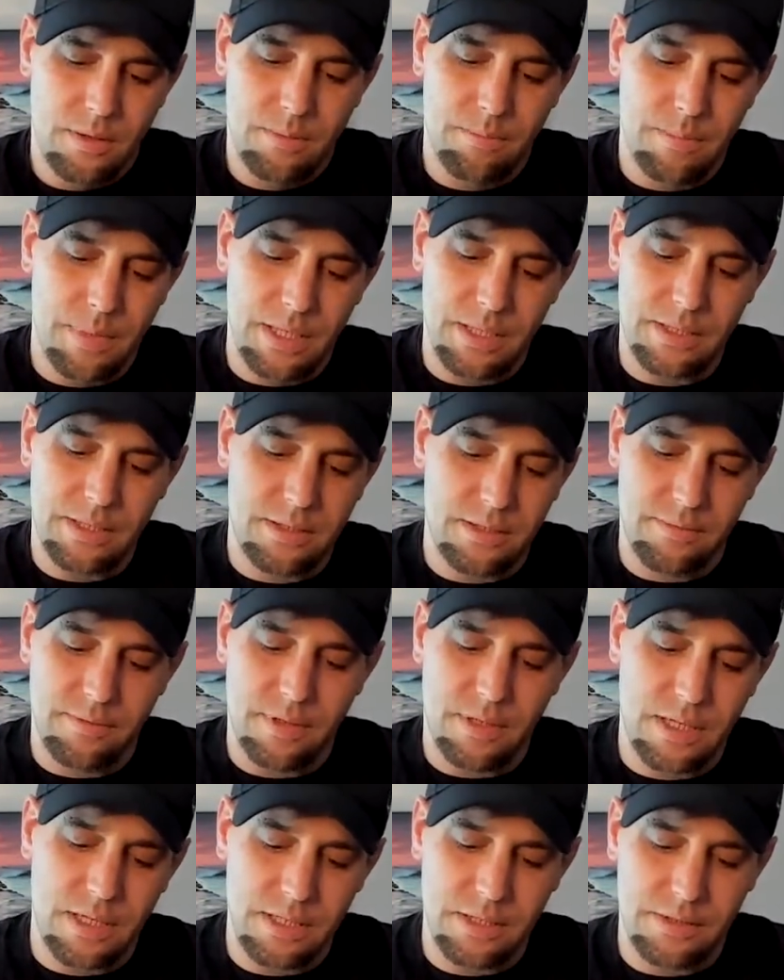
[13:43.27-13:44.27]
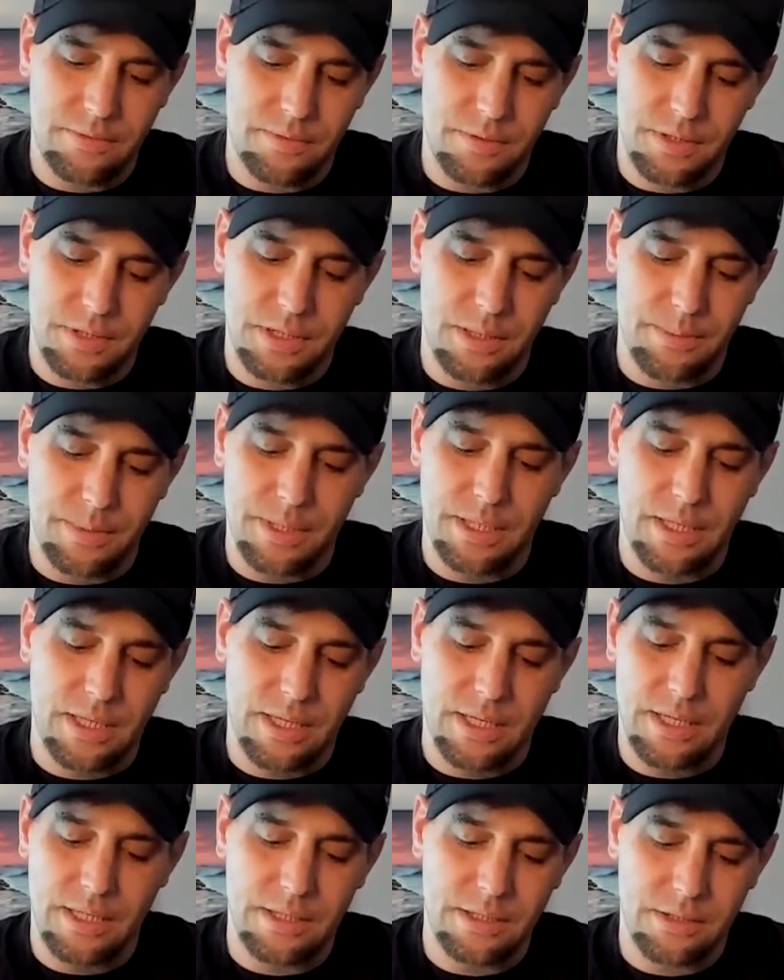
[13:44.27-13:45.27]
Best advice for Gemini.
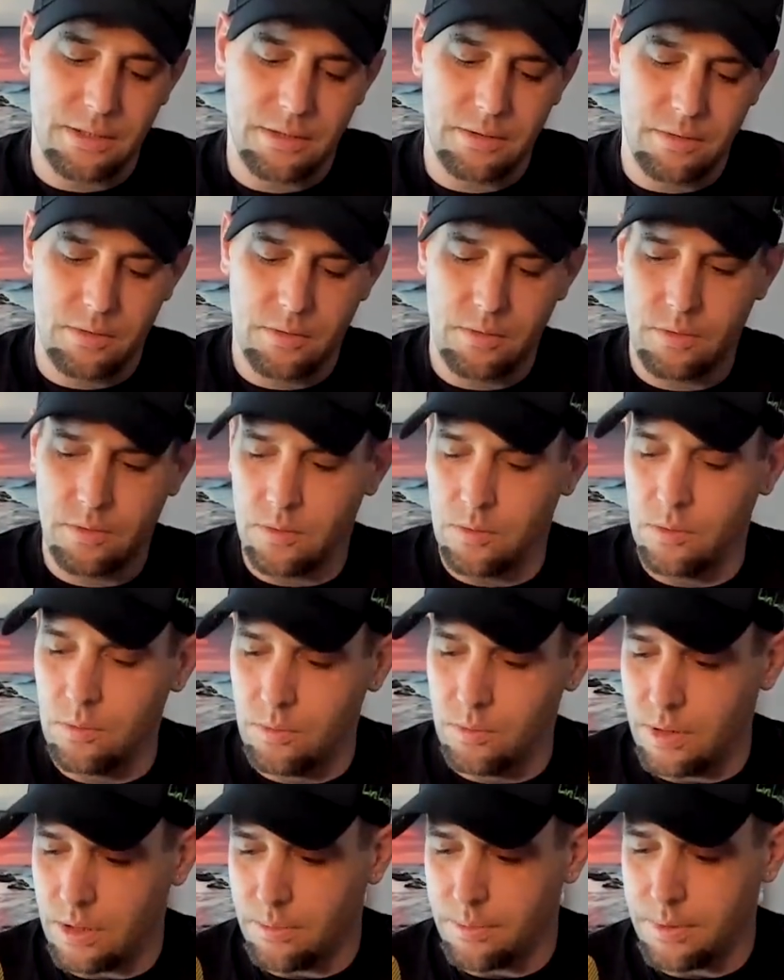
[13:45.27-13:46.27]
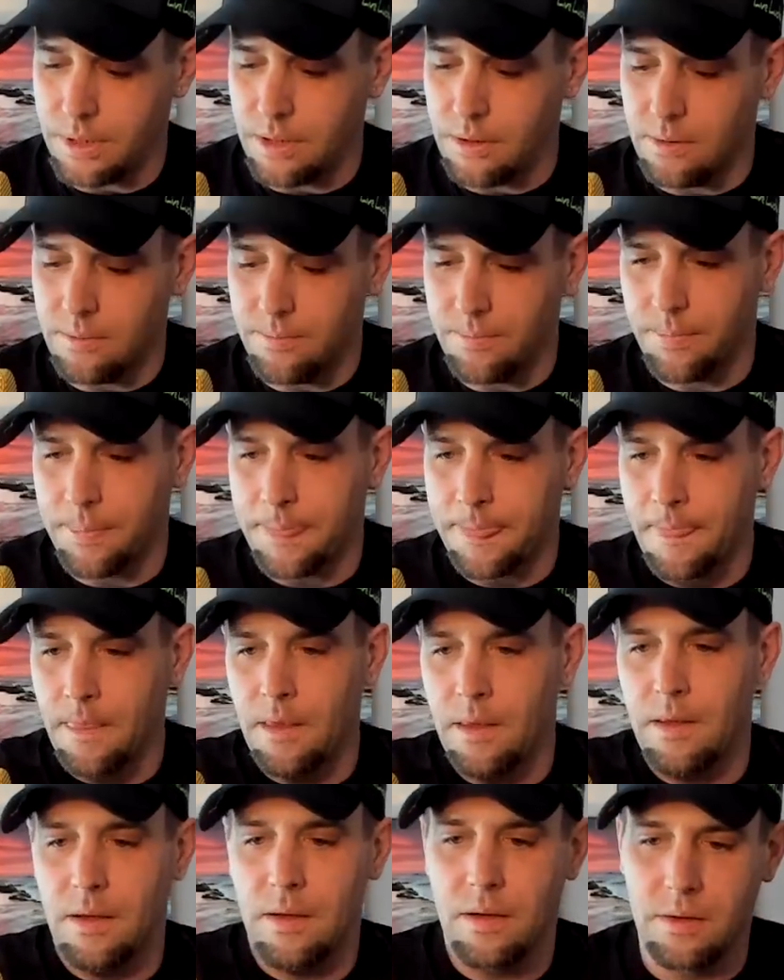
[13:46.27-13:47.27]
Ooh, there we go.
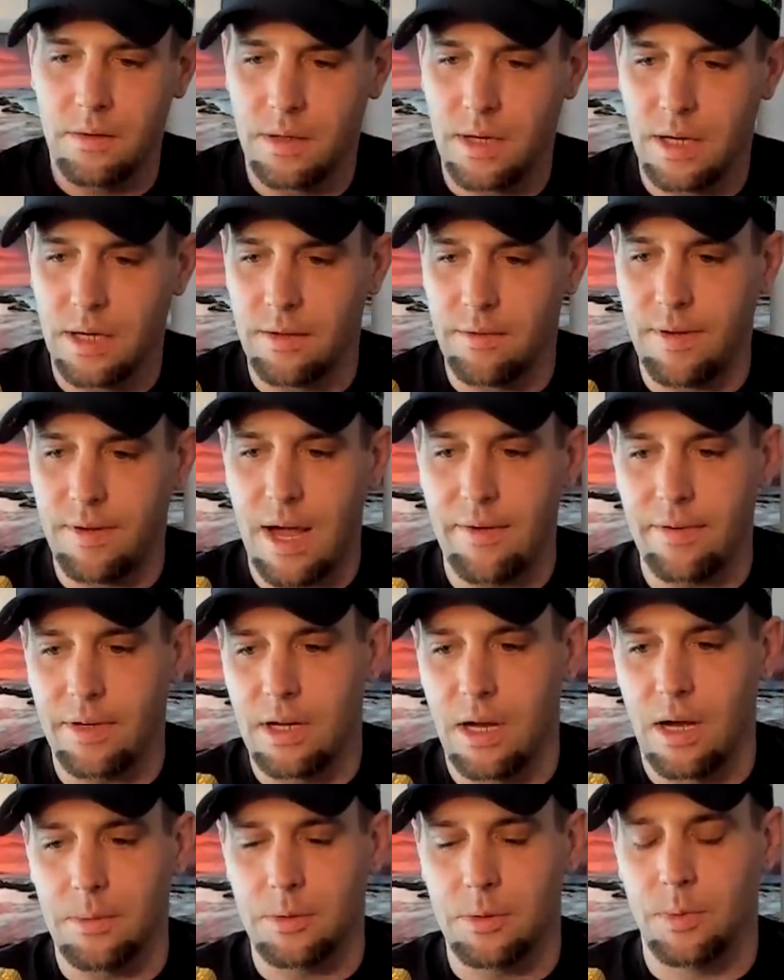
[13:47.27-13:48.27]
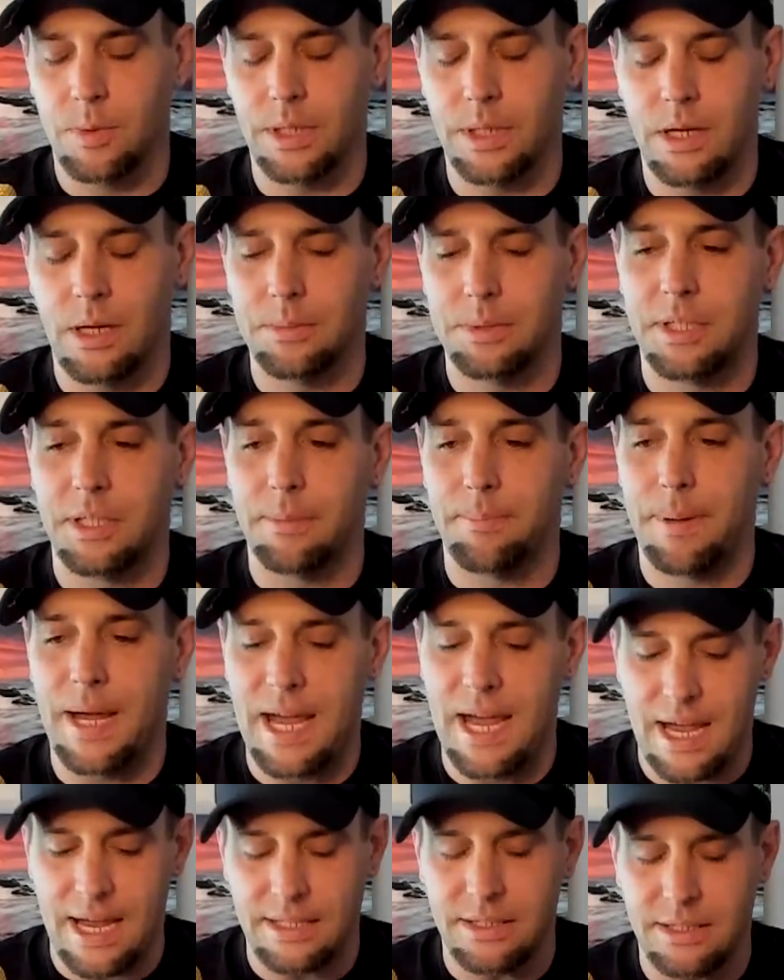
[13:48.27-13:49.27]
Okay, the Five of Cups. When it comes to the
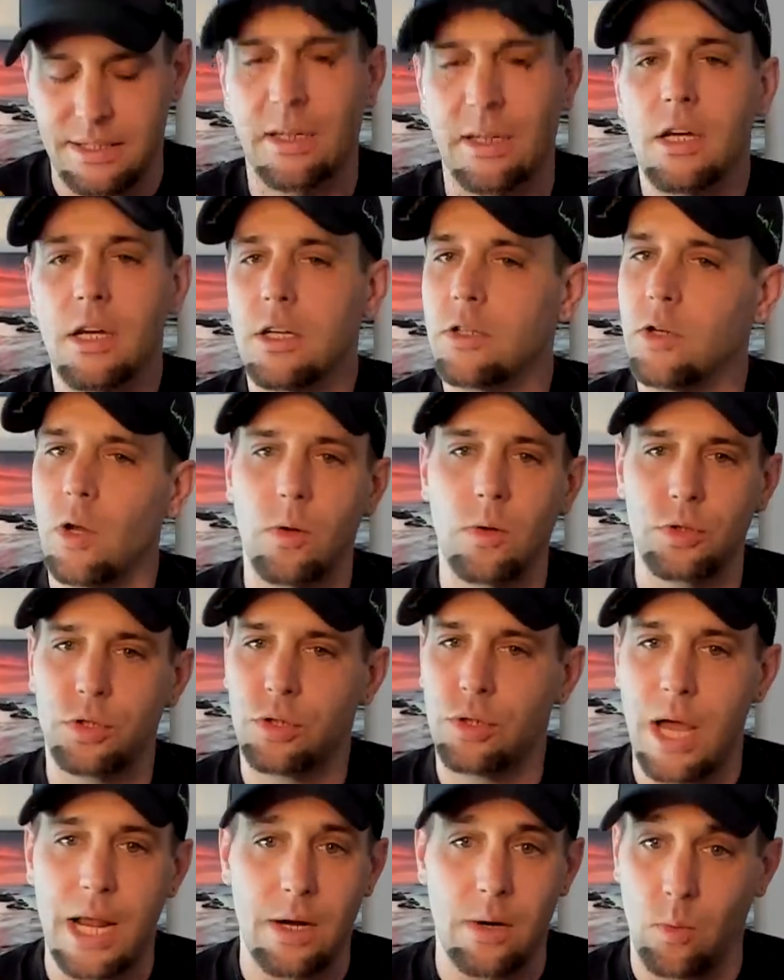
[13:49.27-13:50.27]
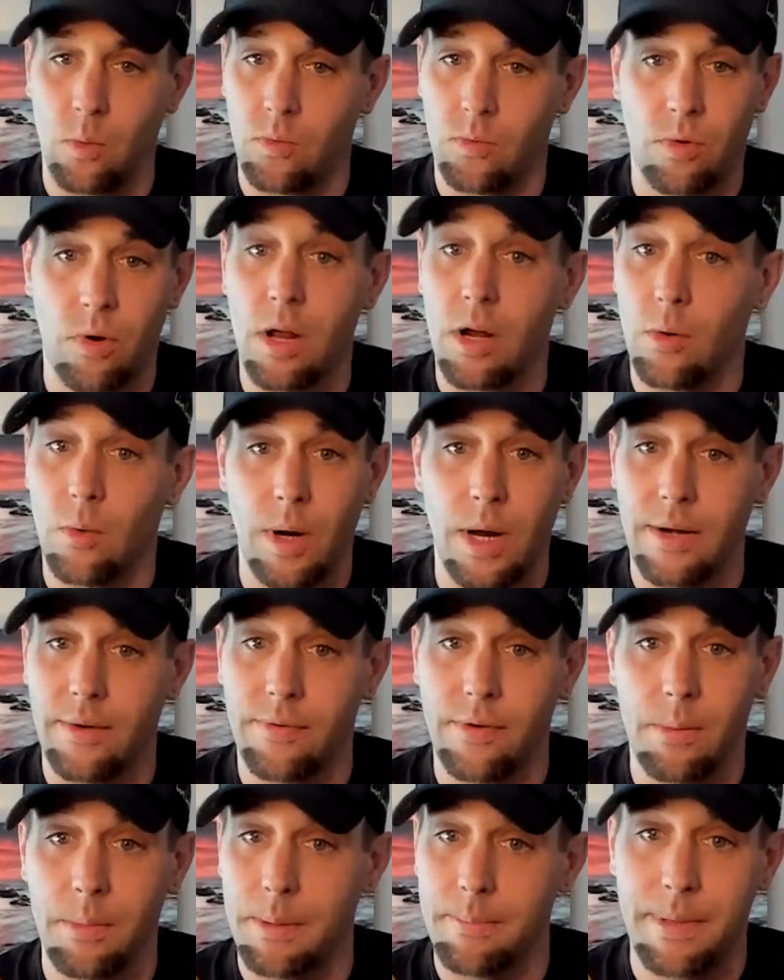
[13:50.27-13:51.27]
past, don't try to run away
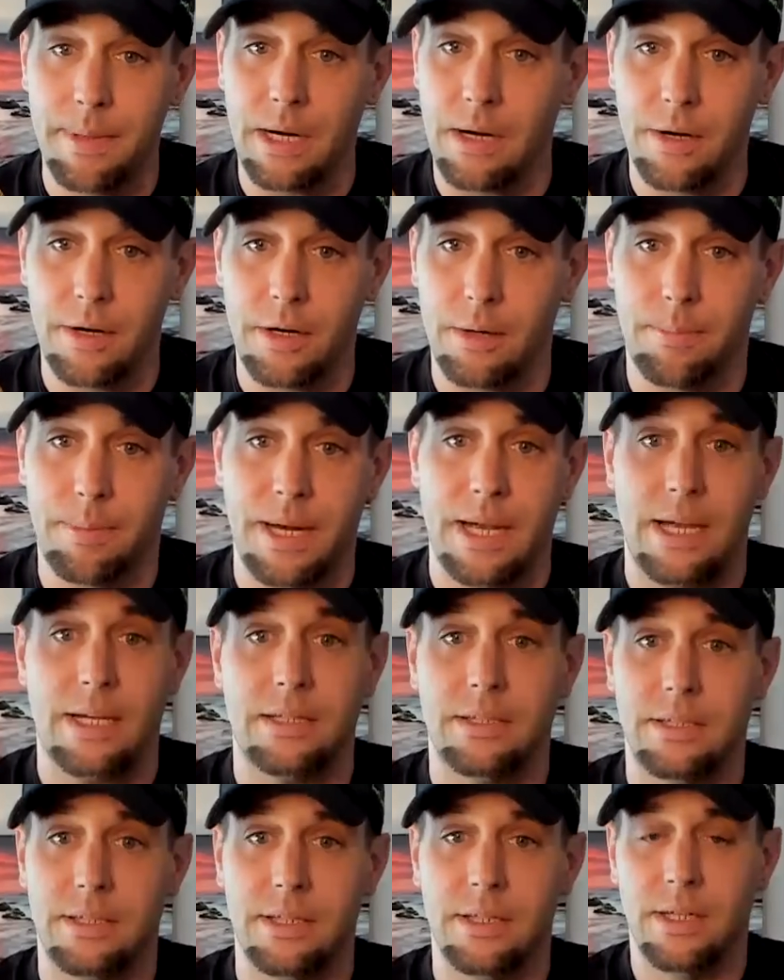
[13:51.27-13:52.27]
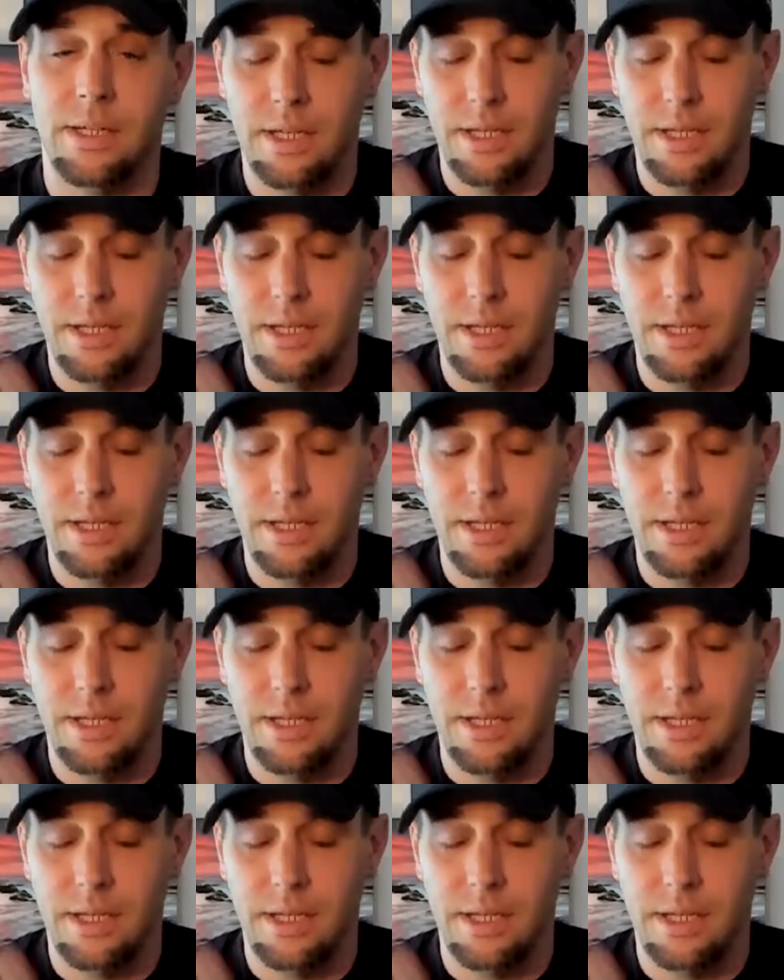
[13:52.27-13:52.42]
from and bury your past.